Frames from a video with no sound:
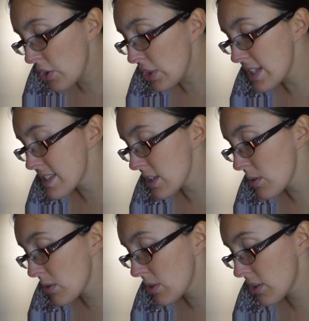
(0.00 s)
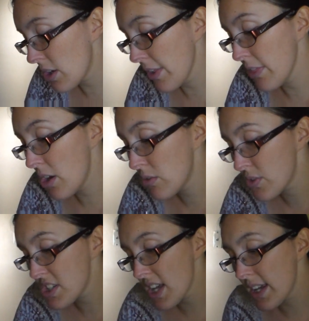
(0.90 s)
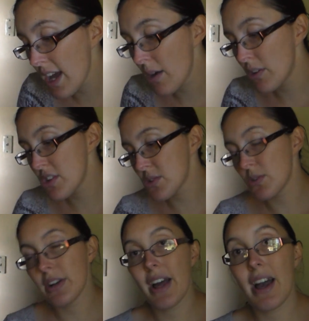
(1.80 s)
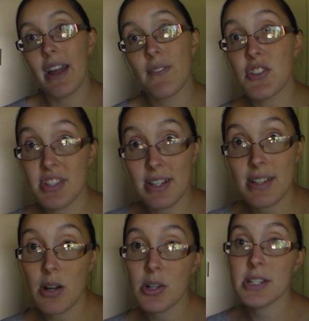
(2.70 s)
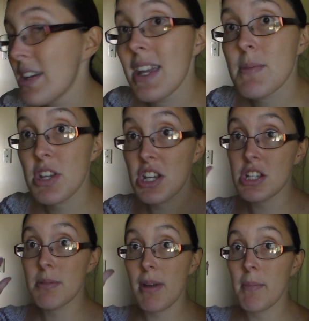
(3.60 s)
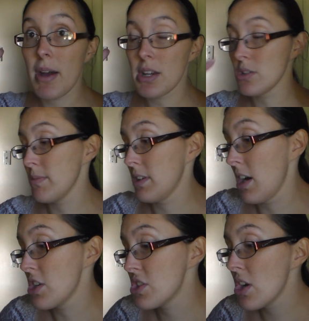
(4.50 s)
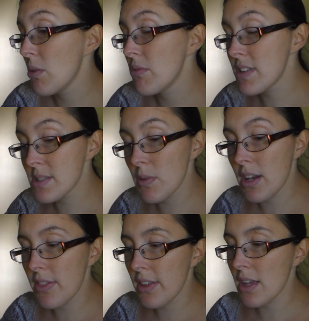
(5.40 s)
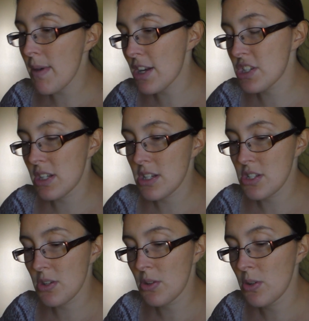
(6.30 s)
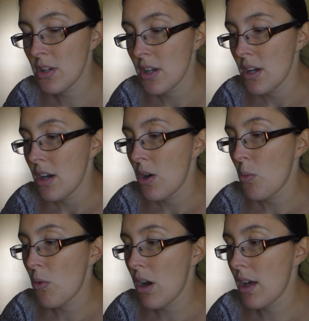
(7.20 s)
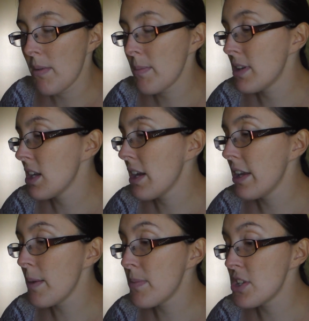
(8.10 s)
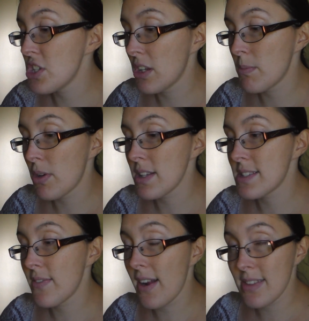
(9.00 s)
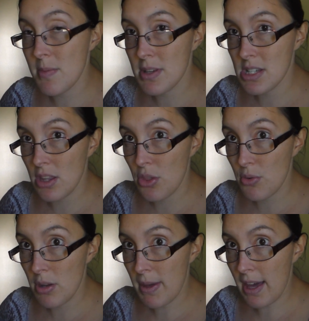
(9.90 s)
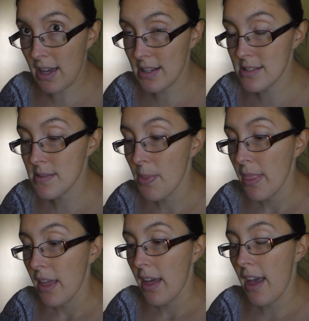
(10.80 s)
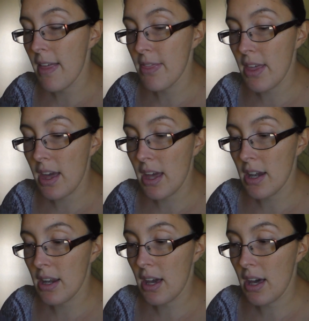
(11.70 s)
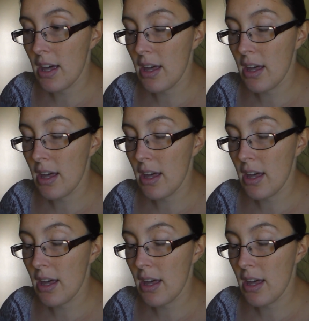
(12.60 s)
cook in slow cooker on low for 10 hours or on high for 6 hours. So I keep changing my mind, oh my gosh. So this one I think I'm actually going to do, I'm going to cut up the chicken breasts, divide them into the 3 bags, and then